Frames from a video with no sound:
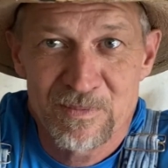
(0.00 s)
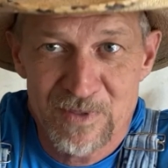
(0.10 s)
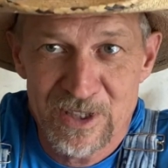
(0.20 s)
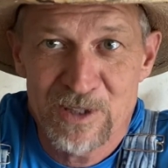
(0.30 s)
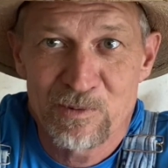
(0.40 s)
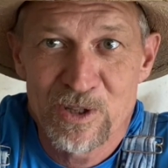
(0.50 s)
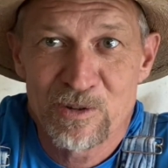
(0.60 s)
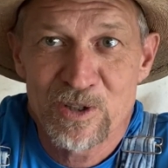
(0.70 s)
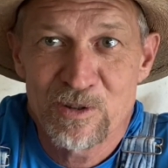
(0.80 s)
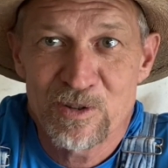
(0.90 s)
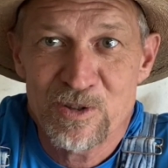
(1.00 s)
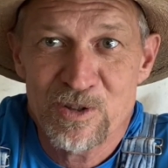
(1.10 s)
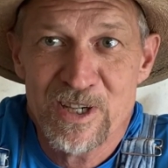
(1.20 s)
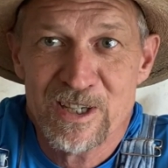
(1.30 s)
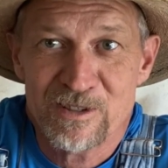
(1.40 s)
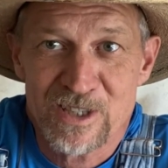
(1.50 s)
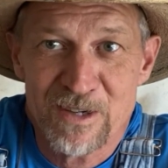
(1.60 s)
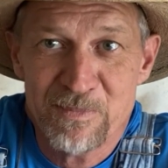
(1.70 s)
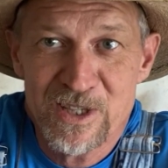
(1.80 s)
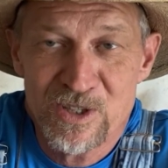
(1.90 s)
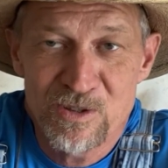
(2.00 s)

But it will do the trick, because I've been